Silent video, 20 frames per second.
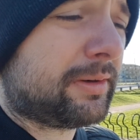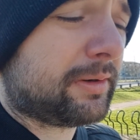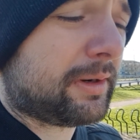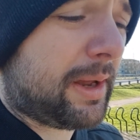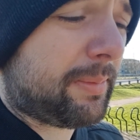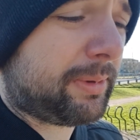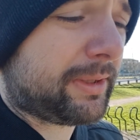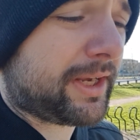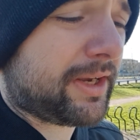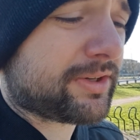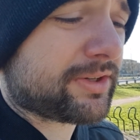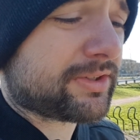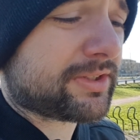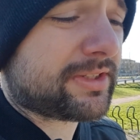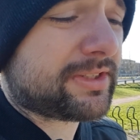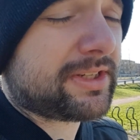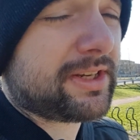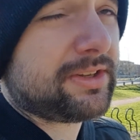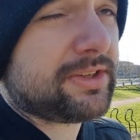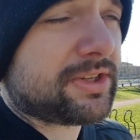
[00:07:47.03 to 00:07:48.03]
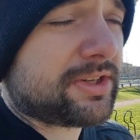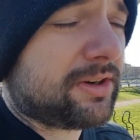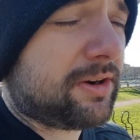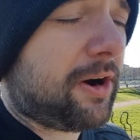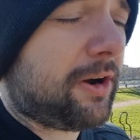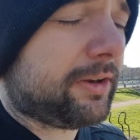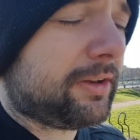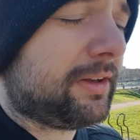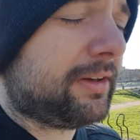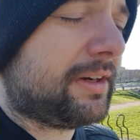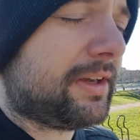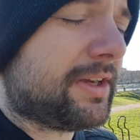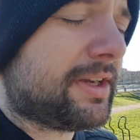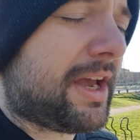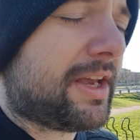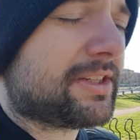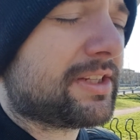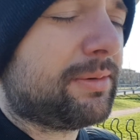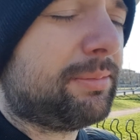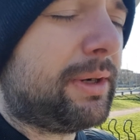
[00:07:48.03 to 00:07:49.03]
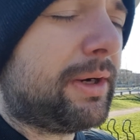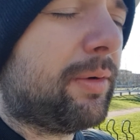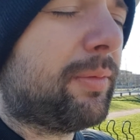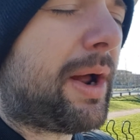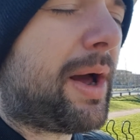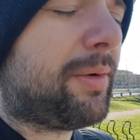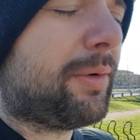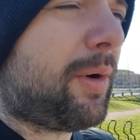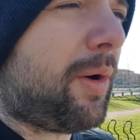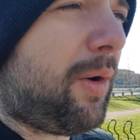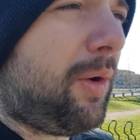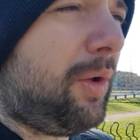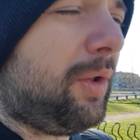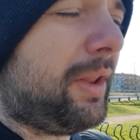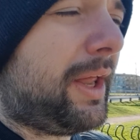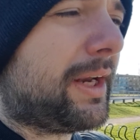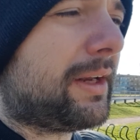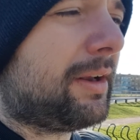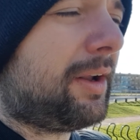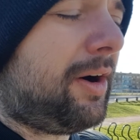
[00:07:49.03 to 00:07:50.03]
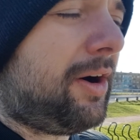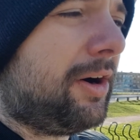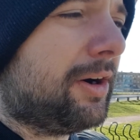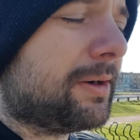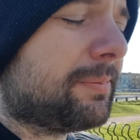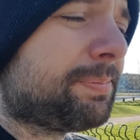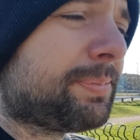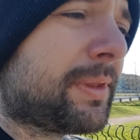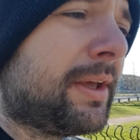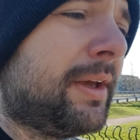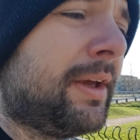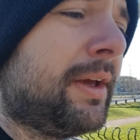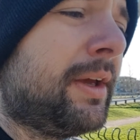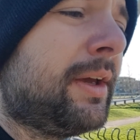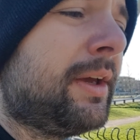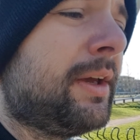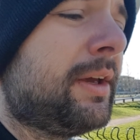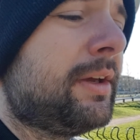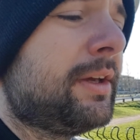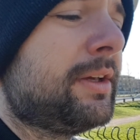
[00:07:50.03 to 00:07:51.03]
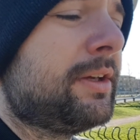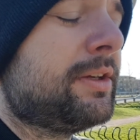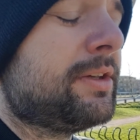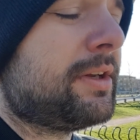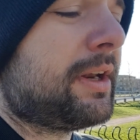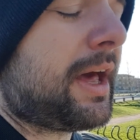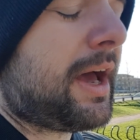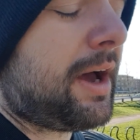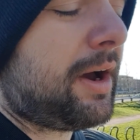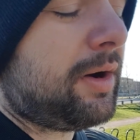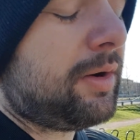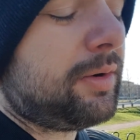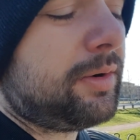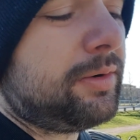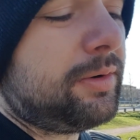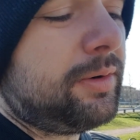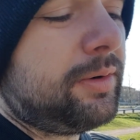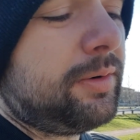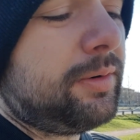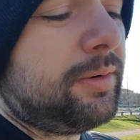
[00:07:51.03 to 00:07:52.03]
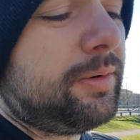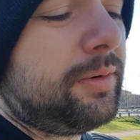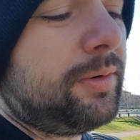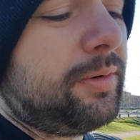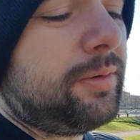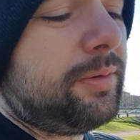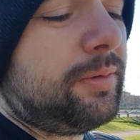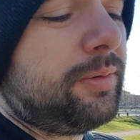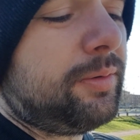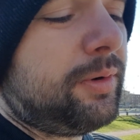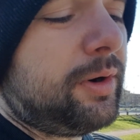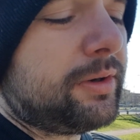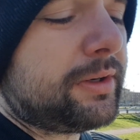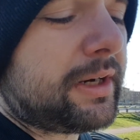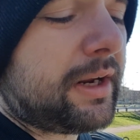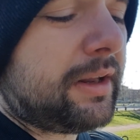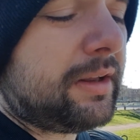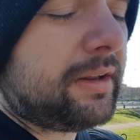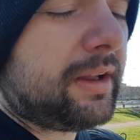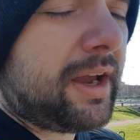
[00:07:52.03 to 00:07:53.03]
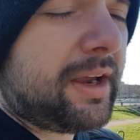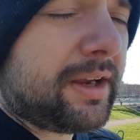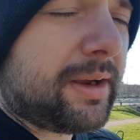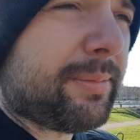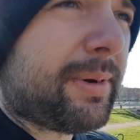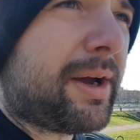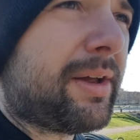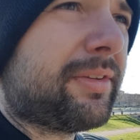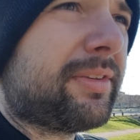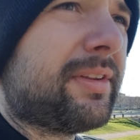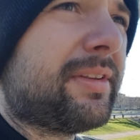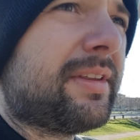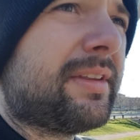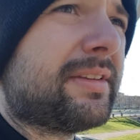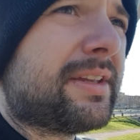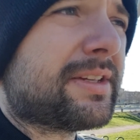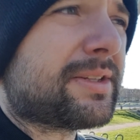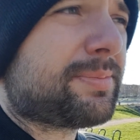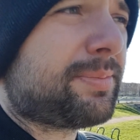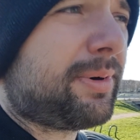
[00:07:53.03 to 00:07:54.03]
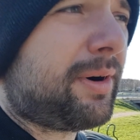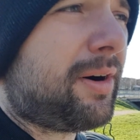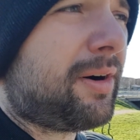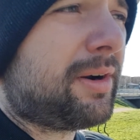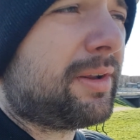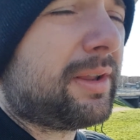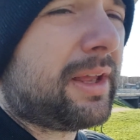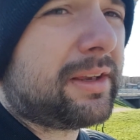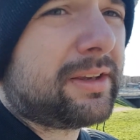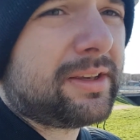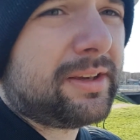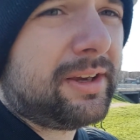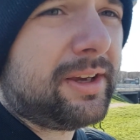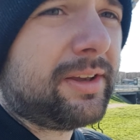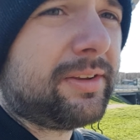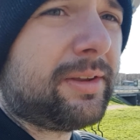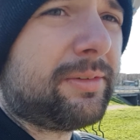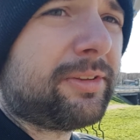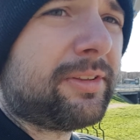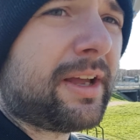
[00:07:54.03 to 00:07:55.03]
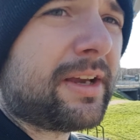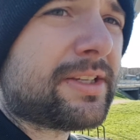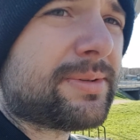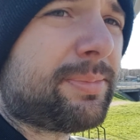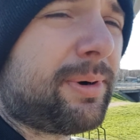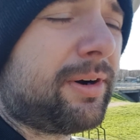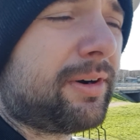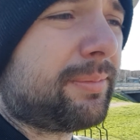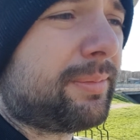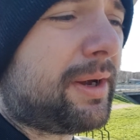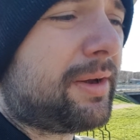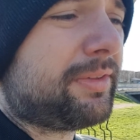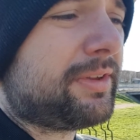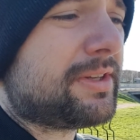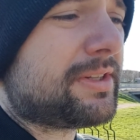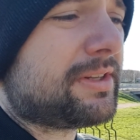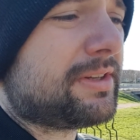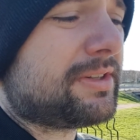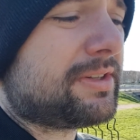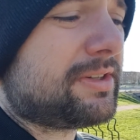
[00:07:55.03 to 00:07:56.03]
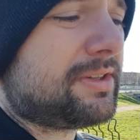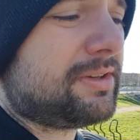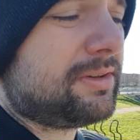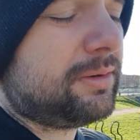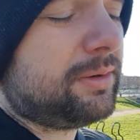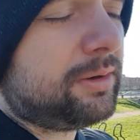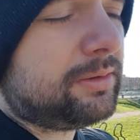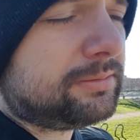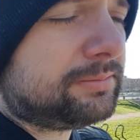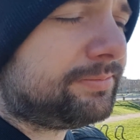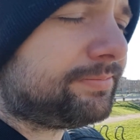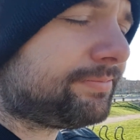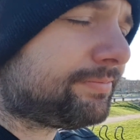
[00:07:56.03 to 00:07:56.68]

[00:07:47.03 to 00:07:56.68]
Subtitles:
applications, since Kotlin hasn't been around all that long. Now, what I like about this part, like, the nice part about this is, you know,